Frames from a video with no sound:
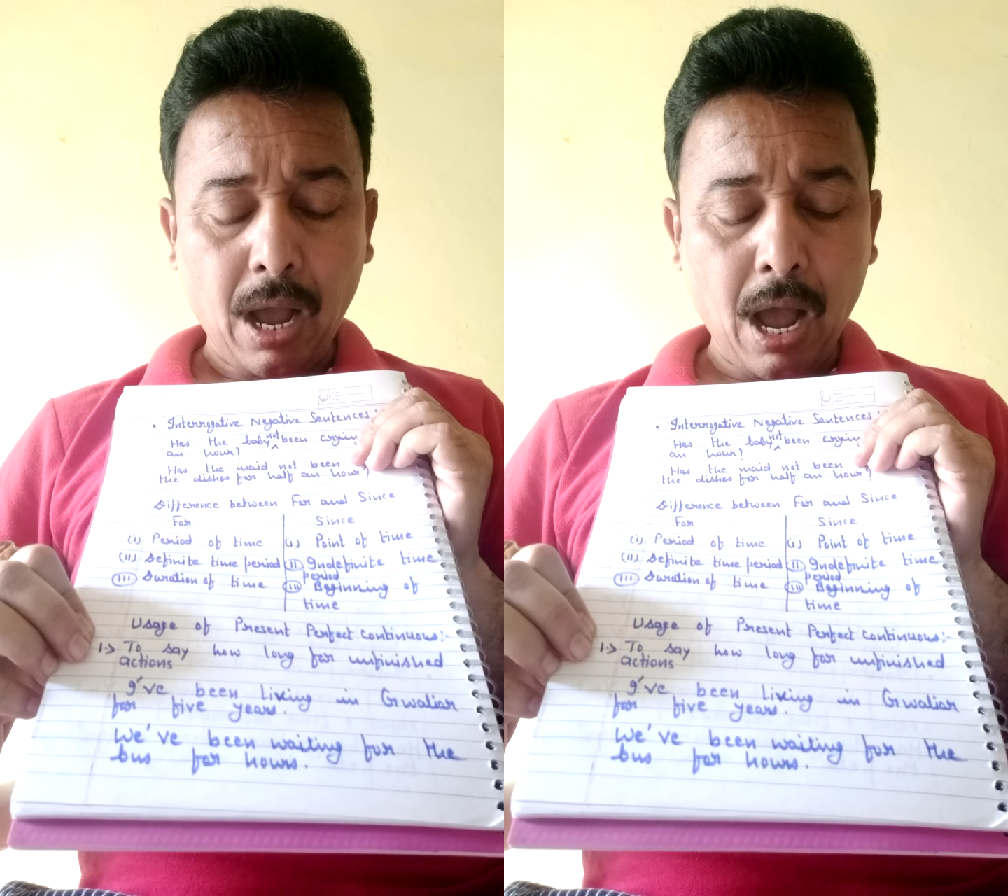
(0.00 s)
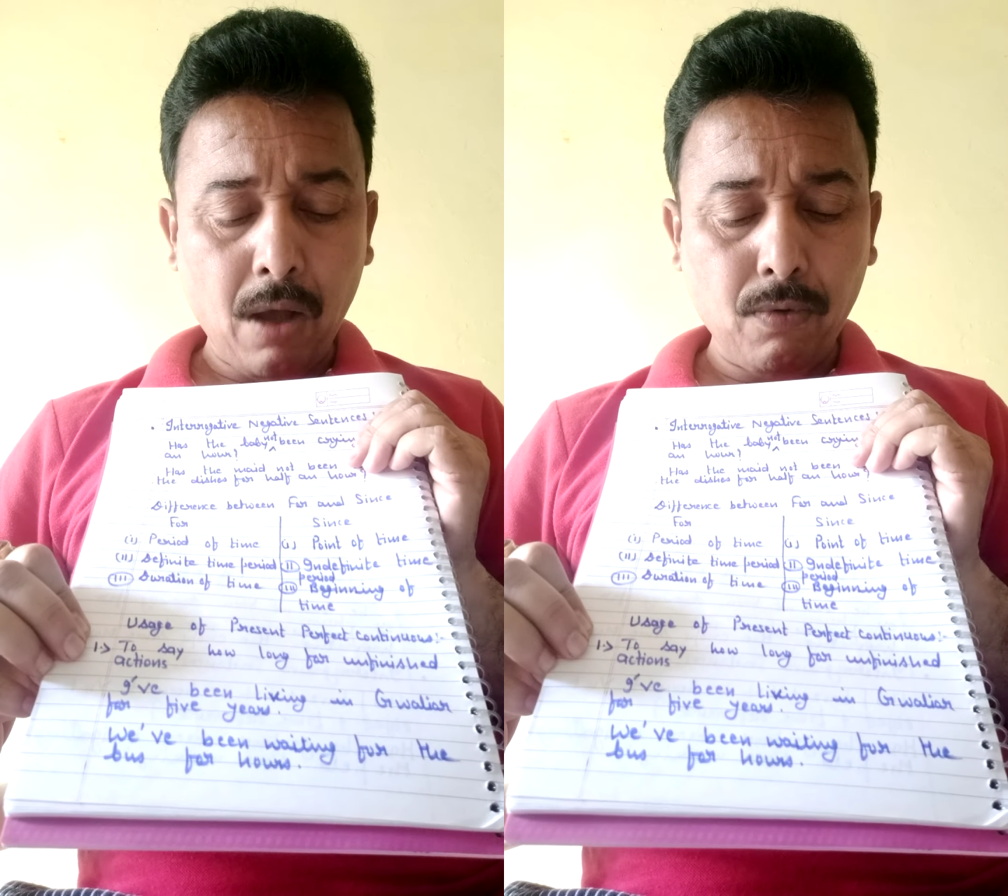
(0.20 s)

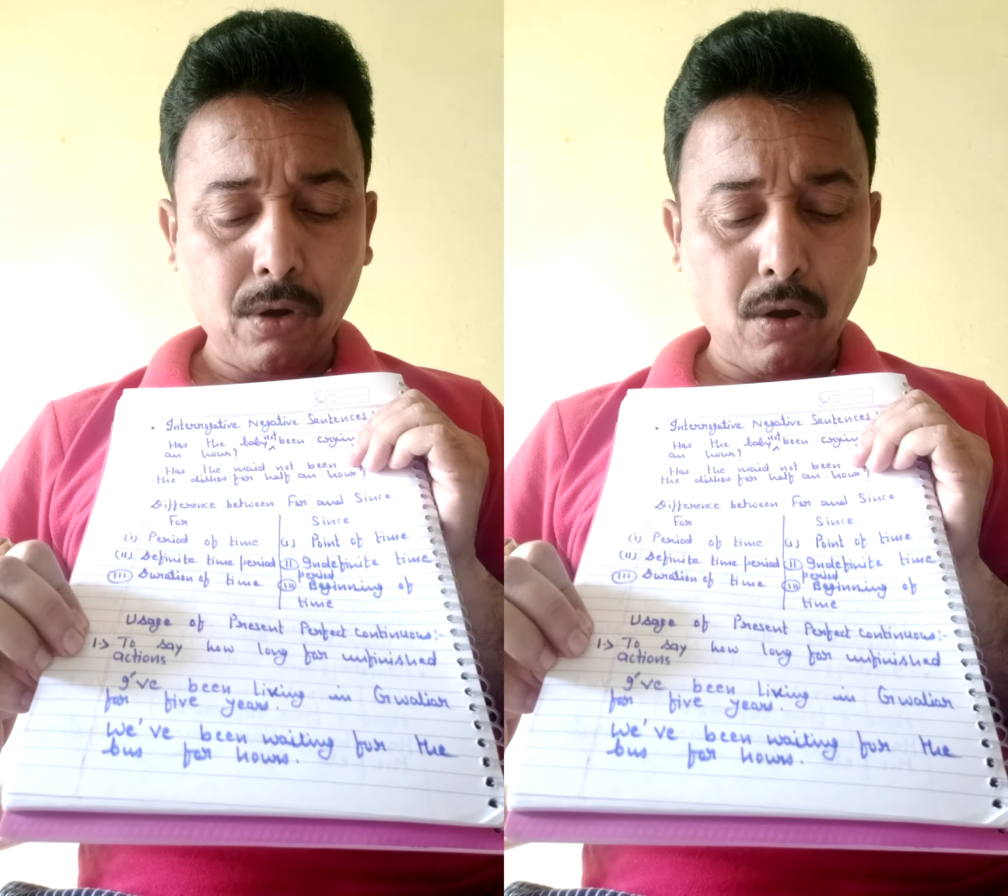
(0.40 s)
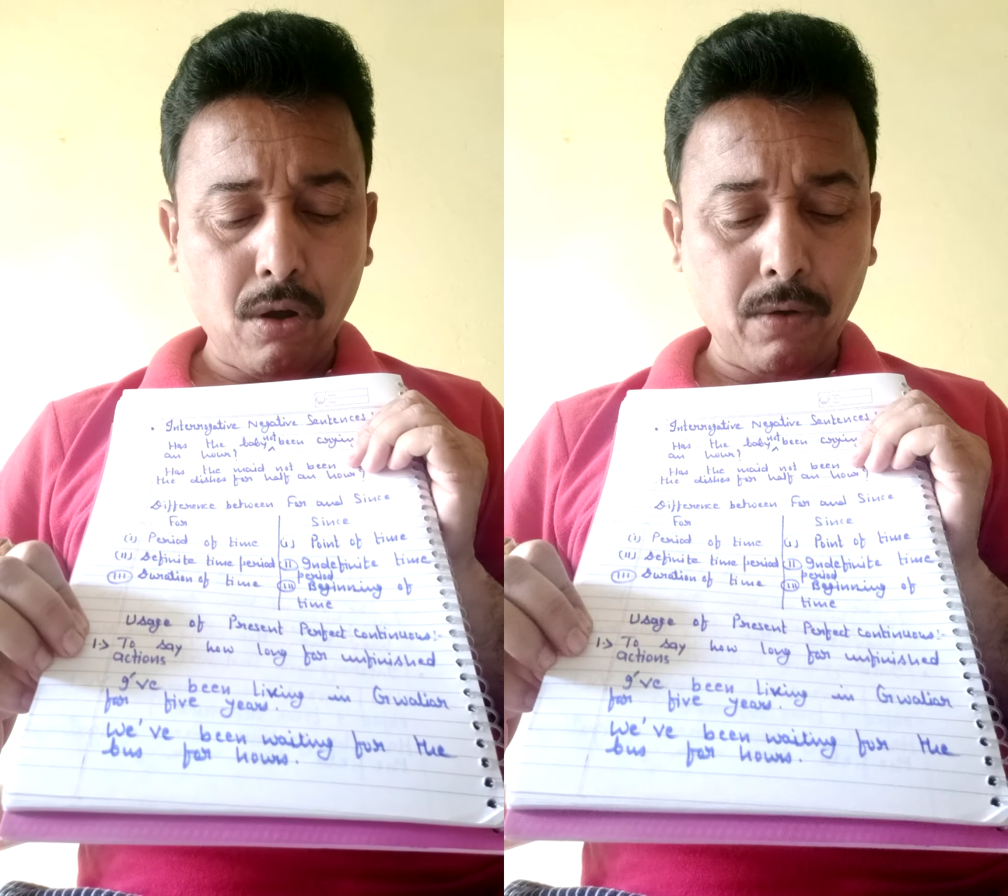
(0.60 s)
how
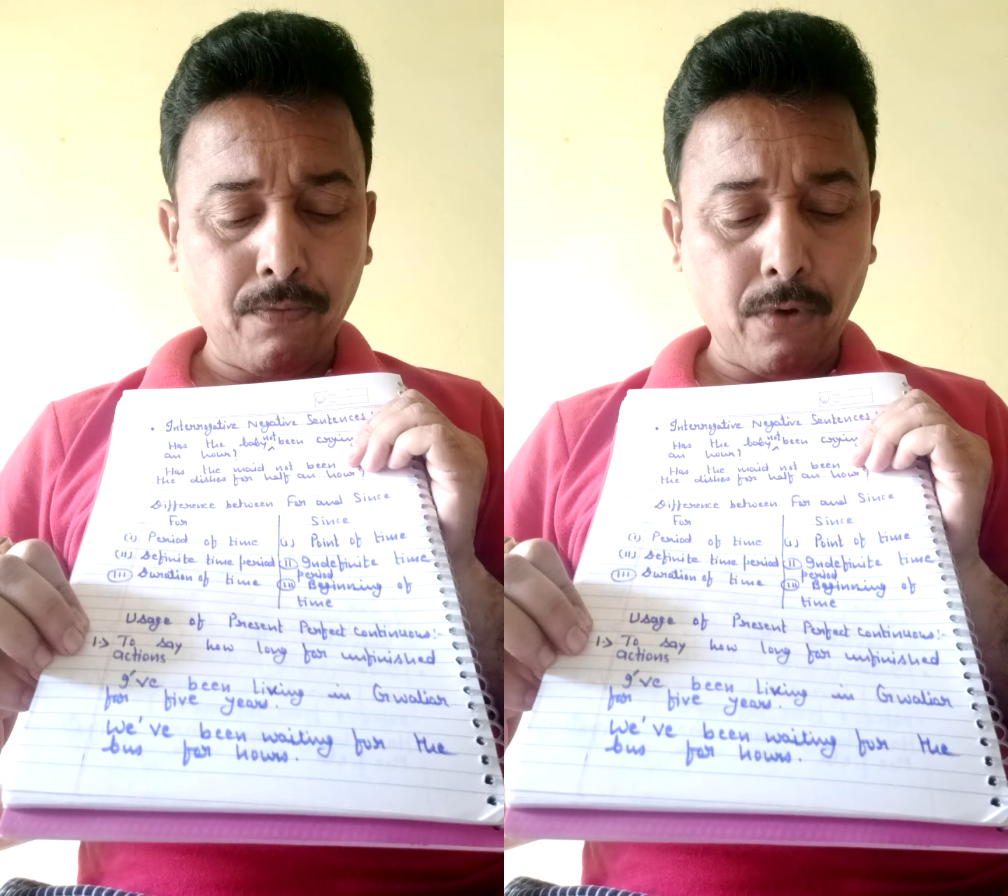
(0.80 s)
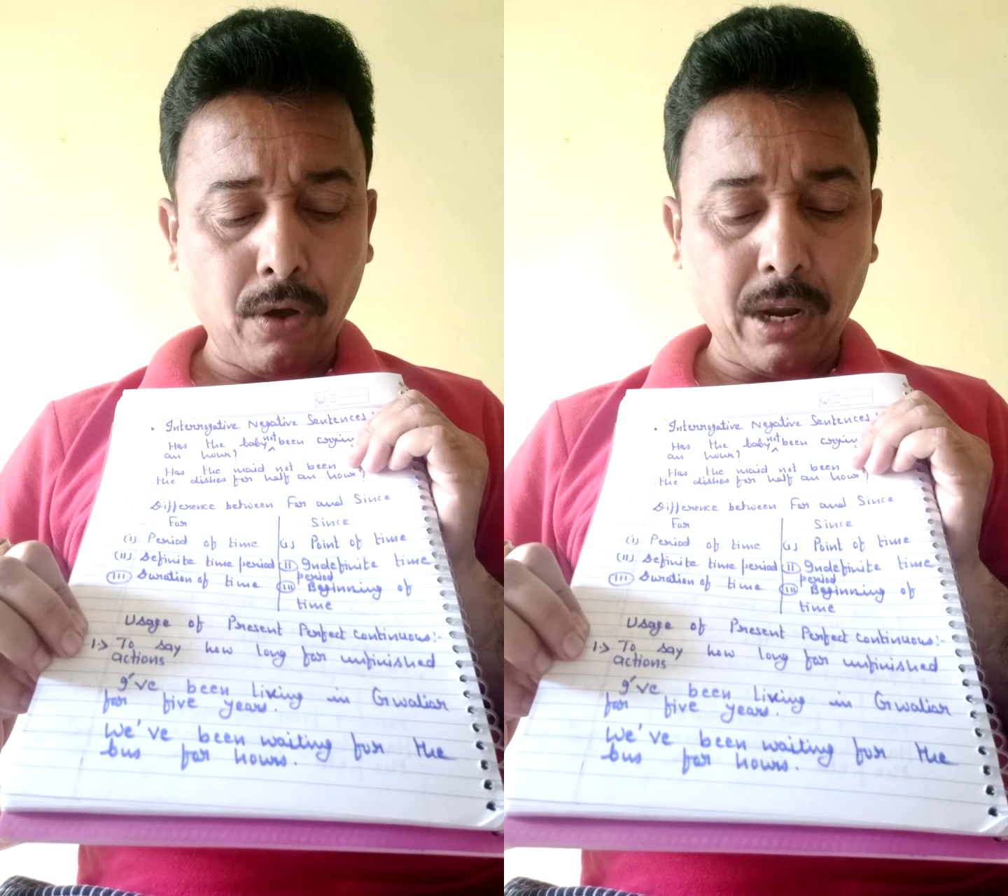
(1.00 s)
long
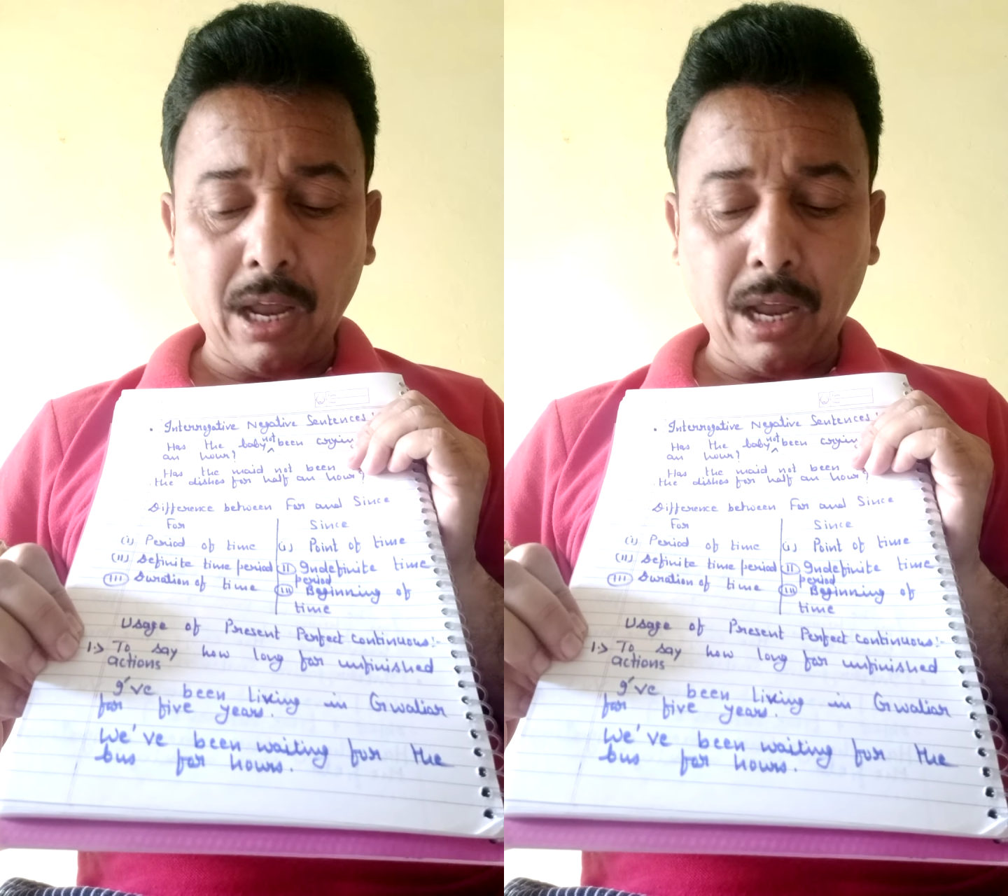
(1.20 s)
for